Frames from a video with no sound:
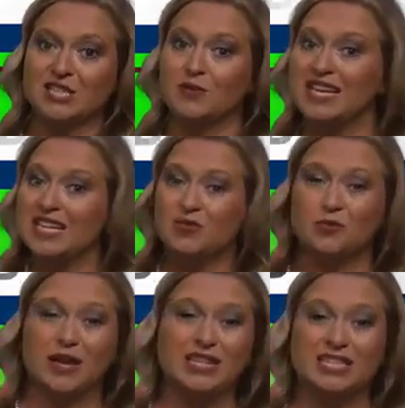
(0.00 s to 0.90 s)
So it is
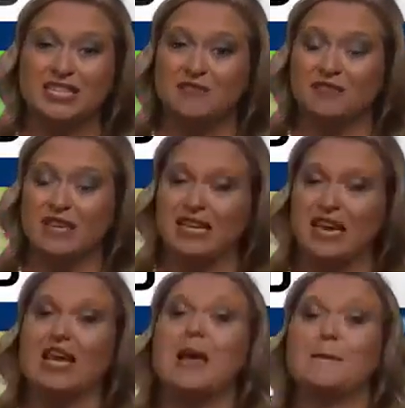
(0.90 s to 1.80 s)
relatively uh,
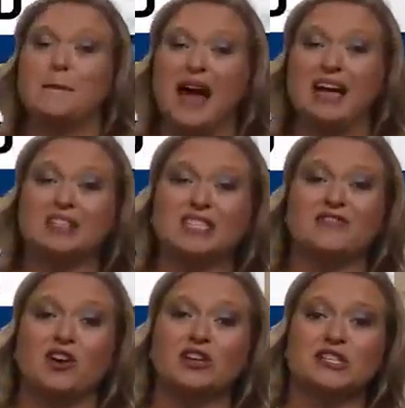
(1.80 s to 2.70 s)
mild as
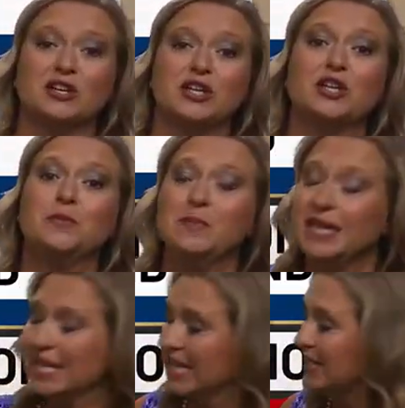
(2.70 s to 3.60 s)
far as our
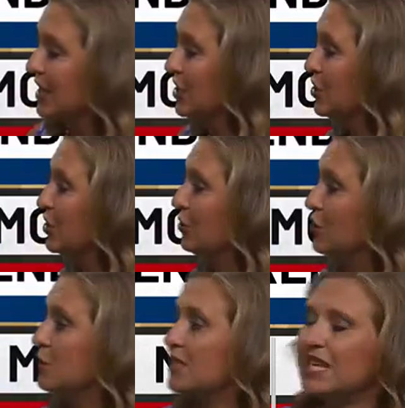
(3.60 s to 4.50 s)
humidity is concerned.
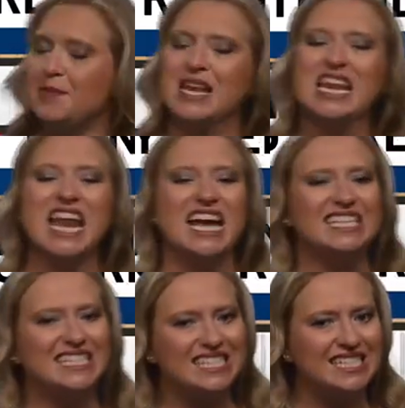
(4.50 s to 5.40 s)
So it is going to be
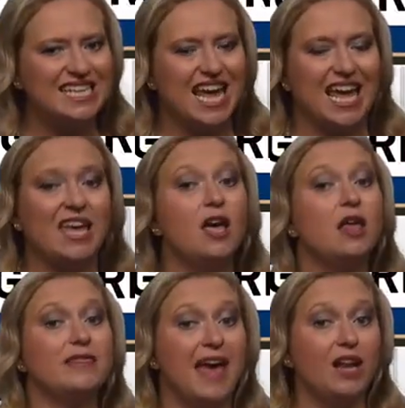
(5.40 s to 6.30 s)
nice today.
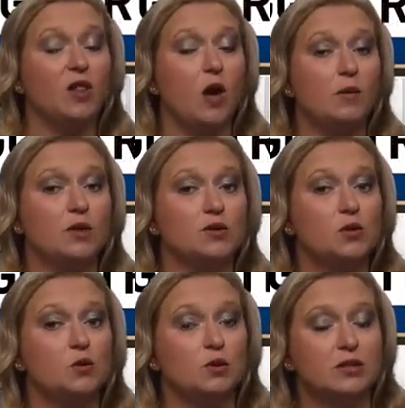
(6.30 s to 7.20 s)
That along with those
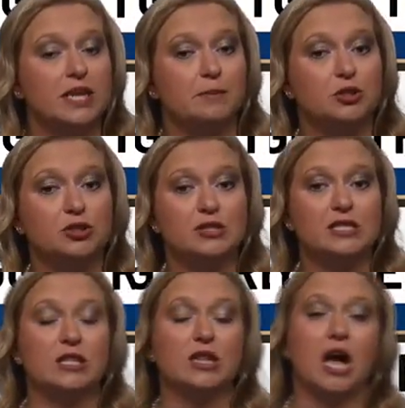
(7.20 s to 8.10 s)
cooler temperatures in
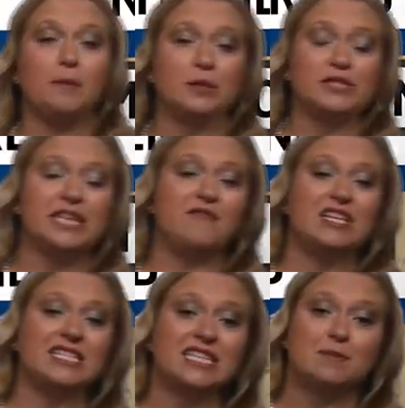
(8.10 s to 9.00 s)
the upper 70s
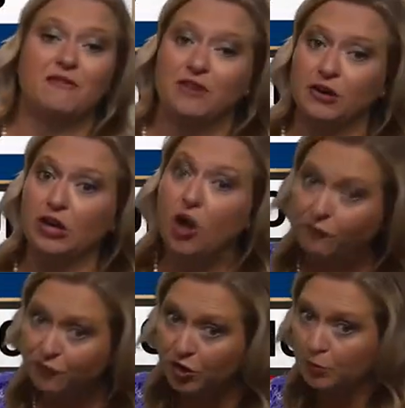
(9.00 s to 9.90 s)
is going to be very
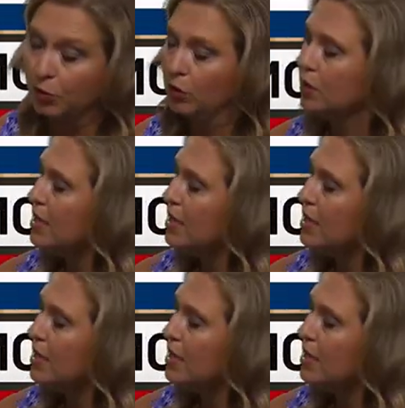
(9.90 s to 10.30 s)
comfortable.